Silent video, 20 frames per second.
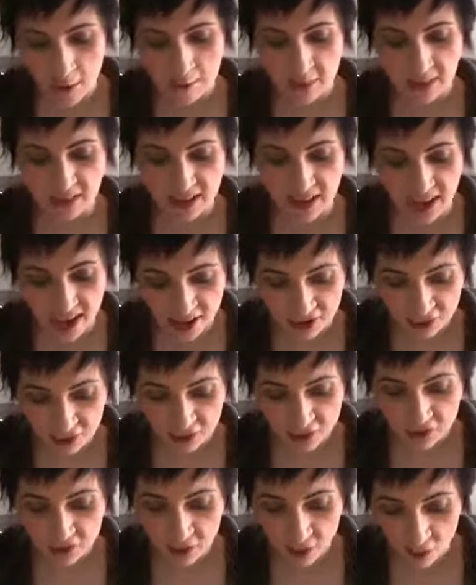but the
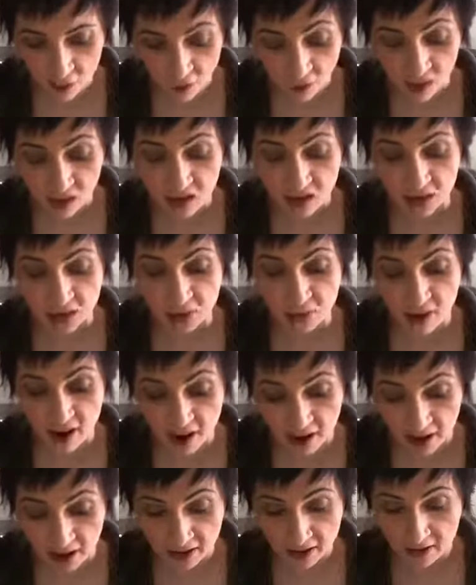entrance of the whole into
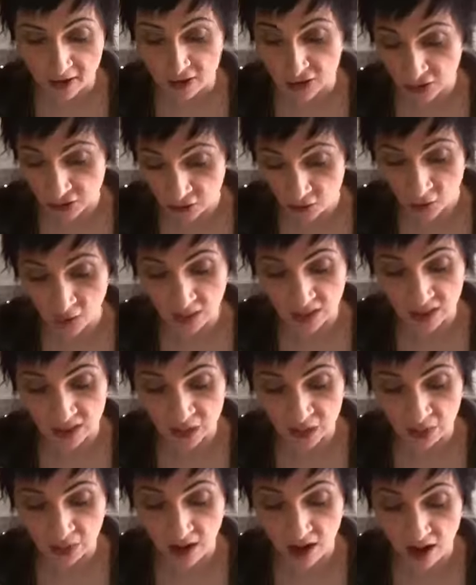a soul
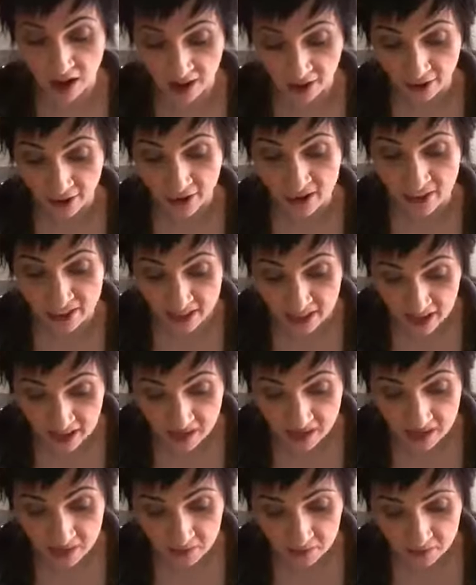into a higher estate.